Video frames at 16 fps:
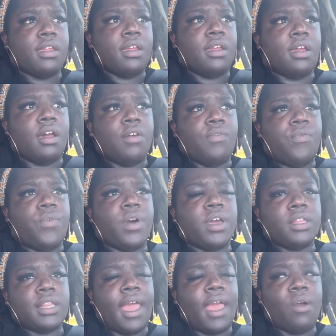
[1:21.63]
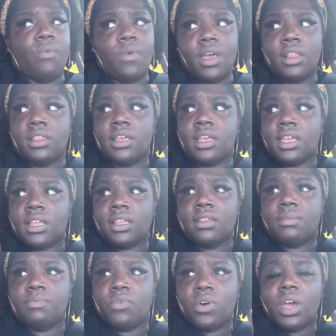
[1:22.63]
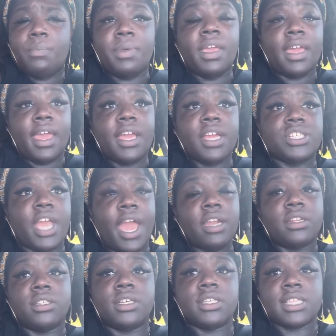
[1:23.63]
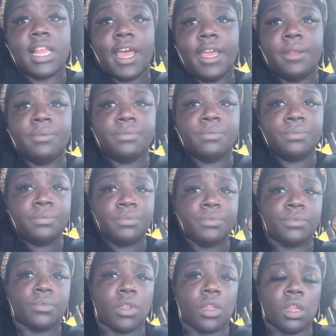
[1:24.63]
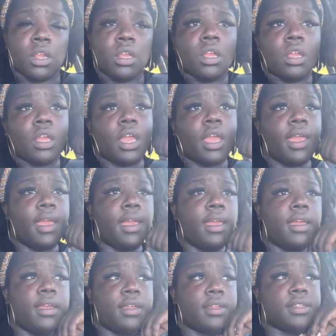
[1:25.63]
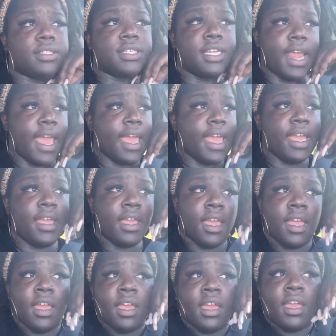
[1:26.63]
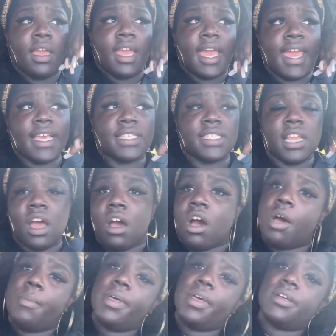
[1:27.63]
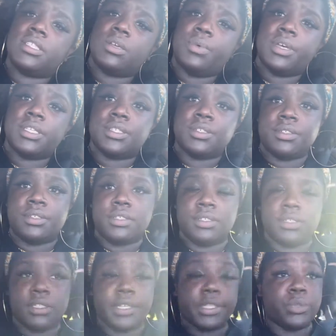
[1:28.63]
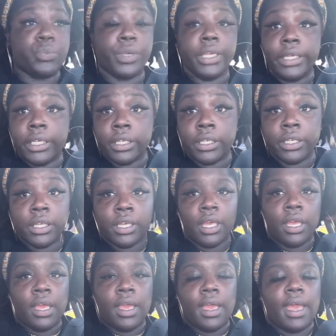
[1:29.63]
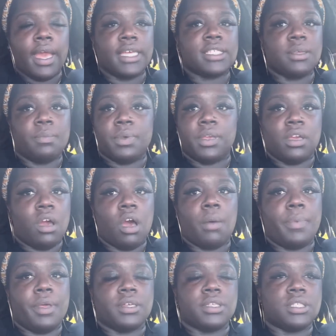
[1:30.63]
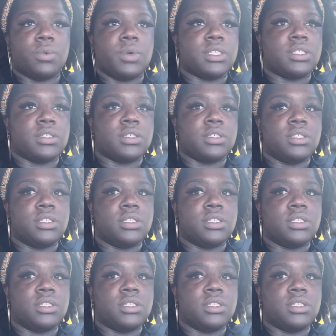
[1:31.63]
of what being an educator looks like. And today, it's not all bells and whistles. This week hasn't been all bells and whistles.